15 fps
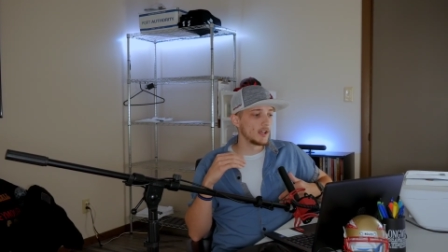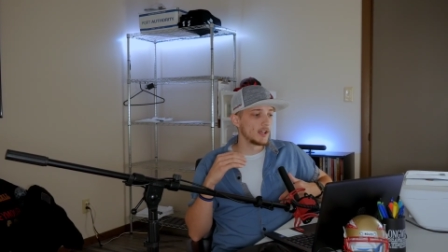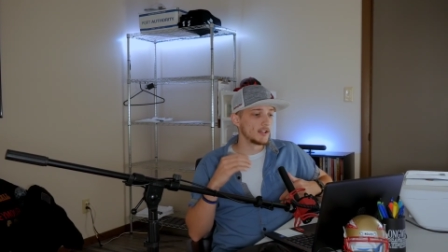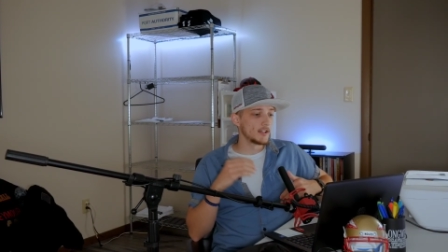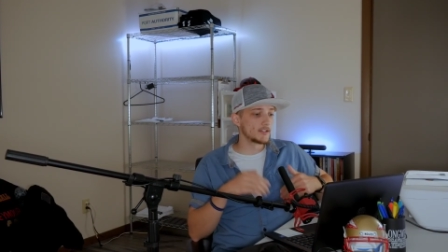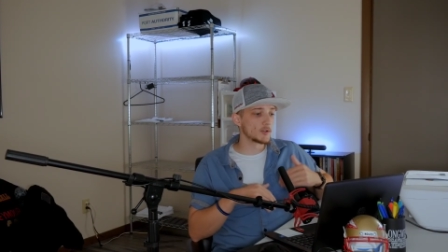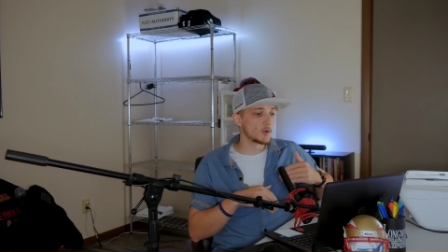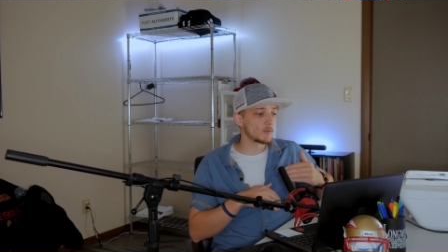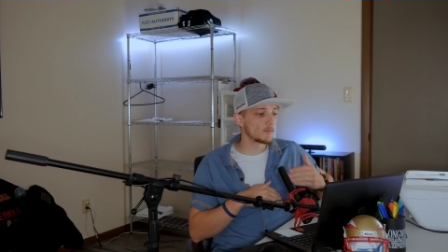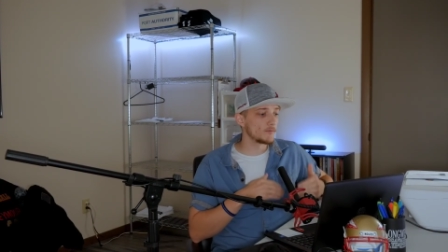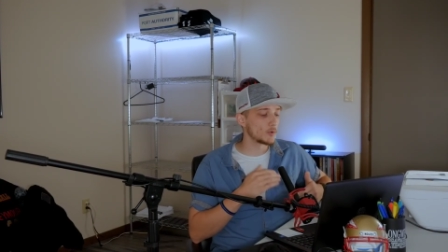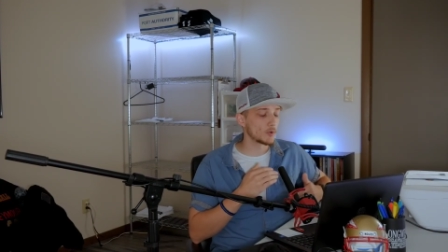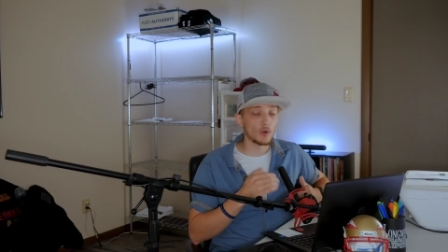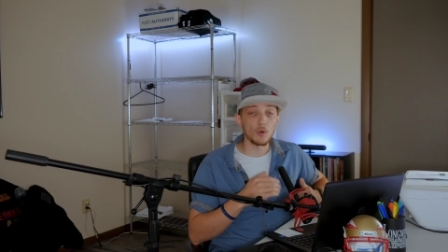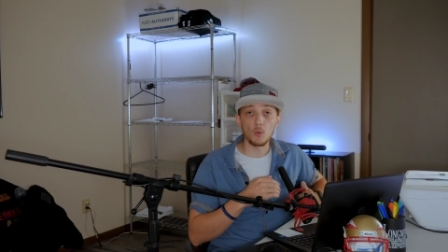and they don't
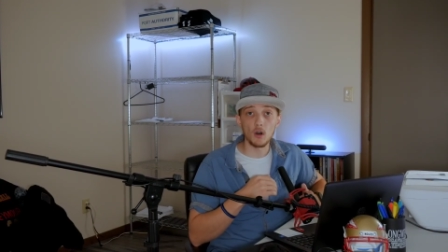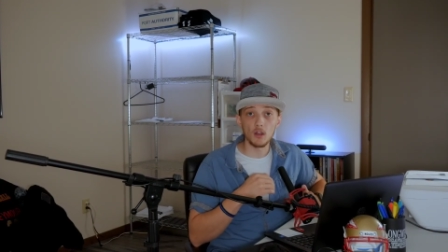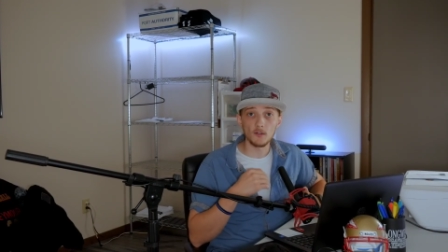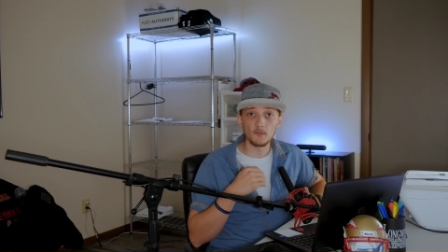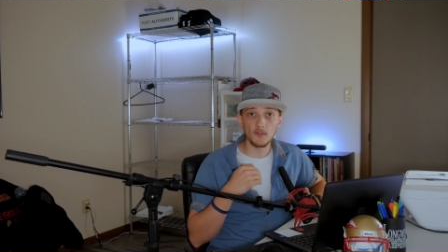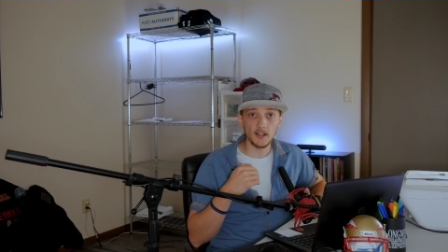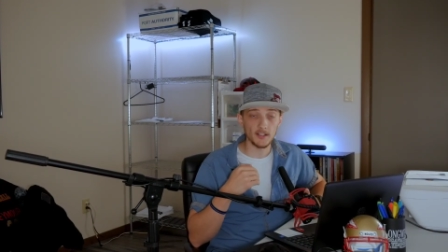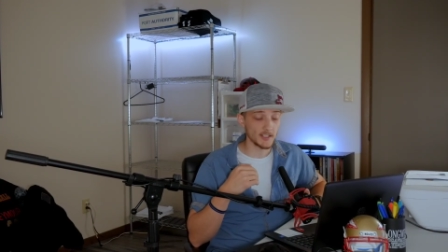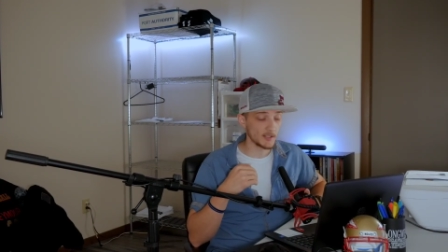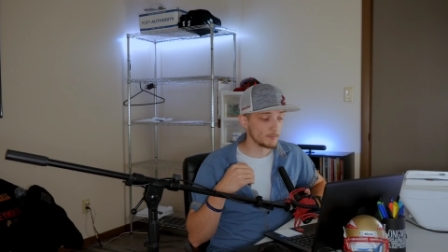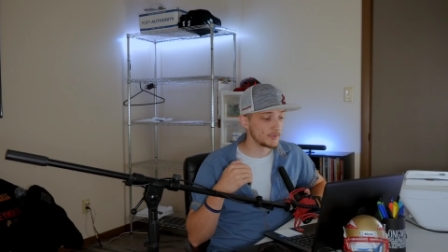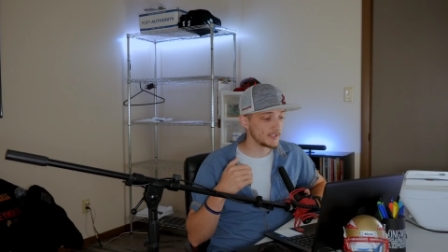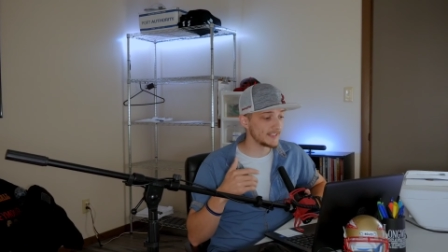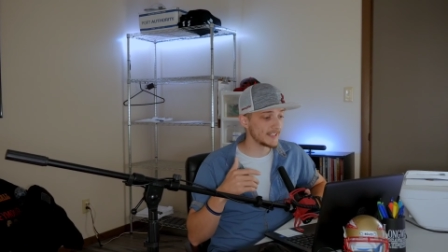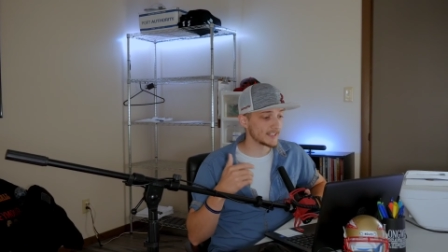feel qualified to
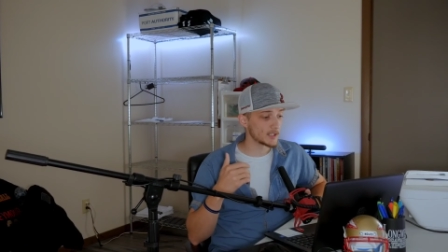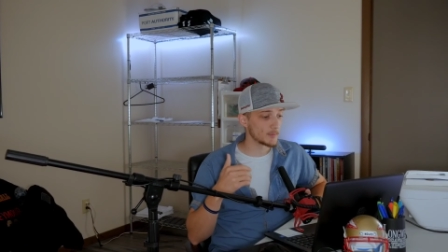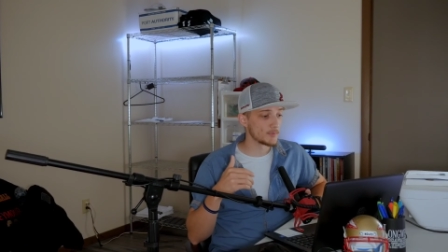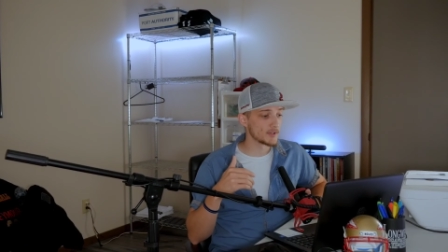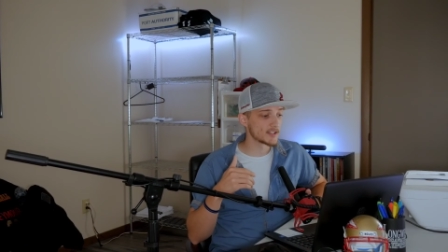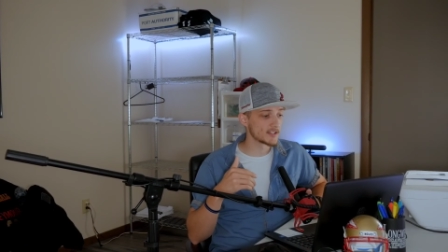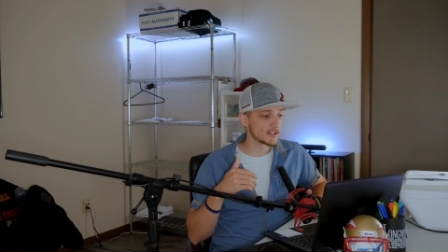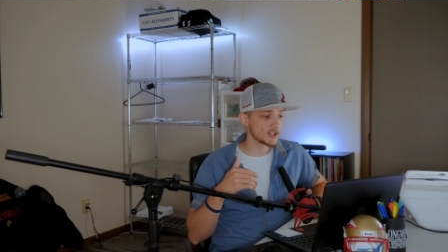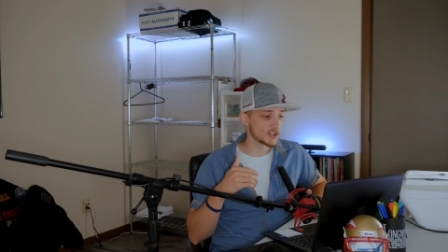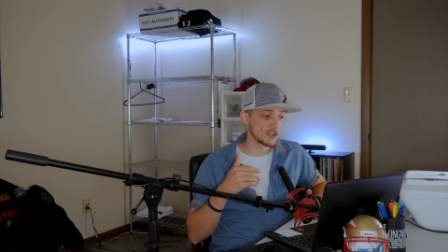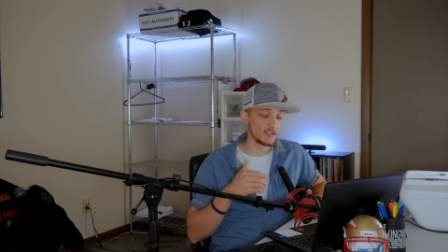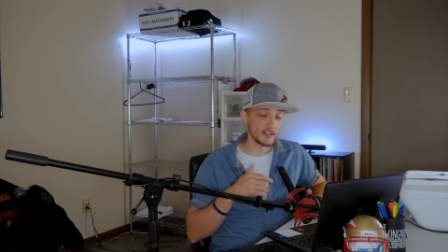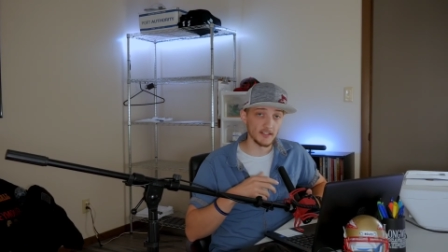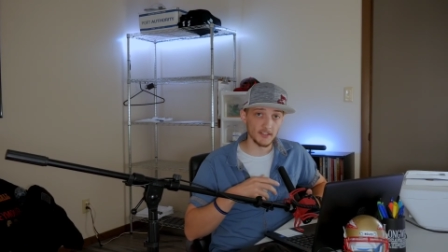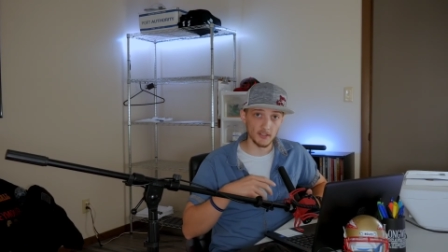be at the
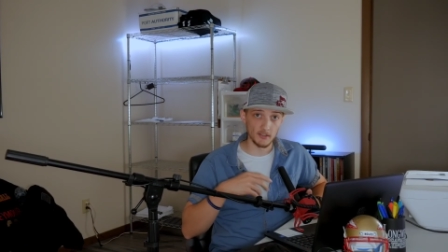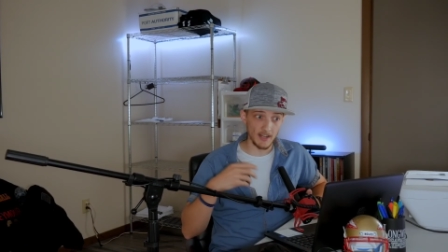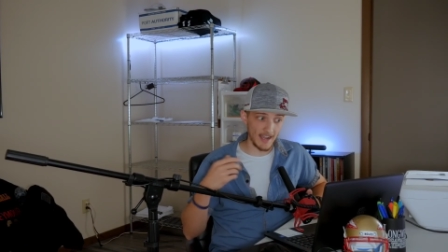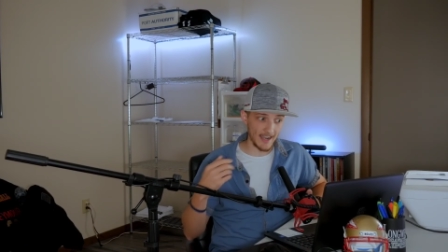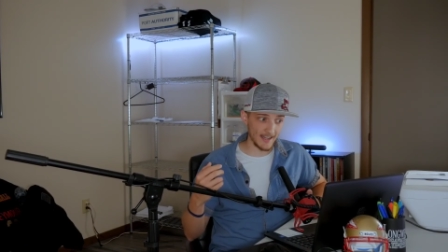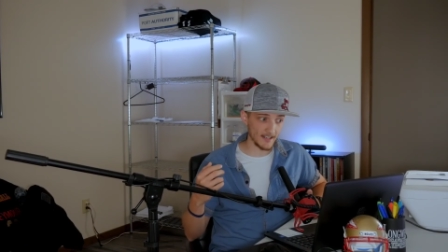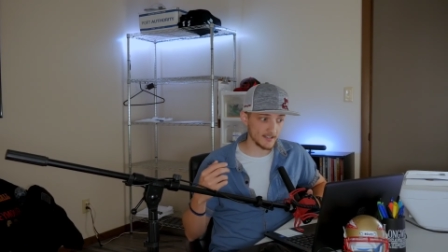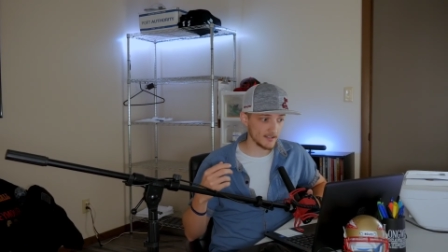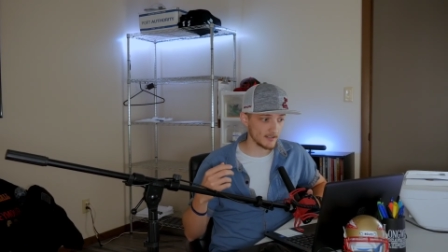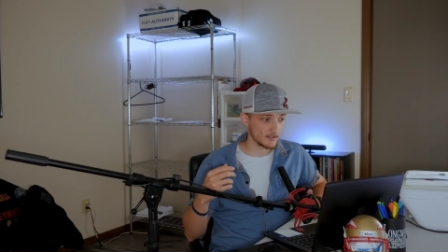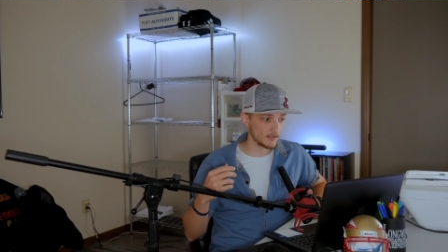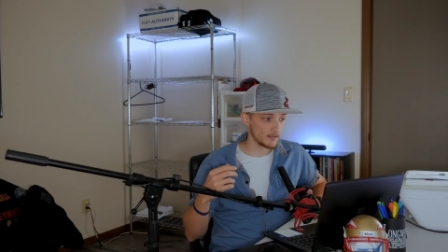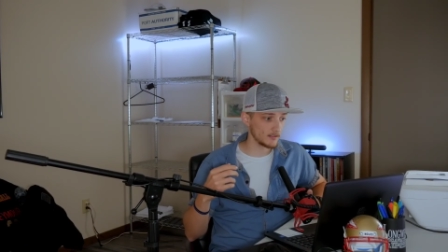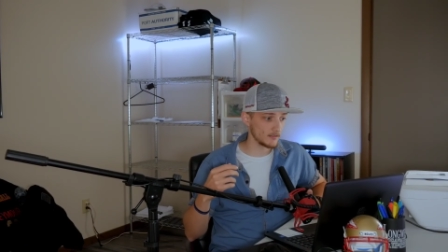position that they're at,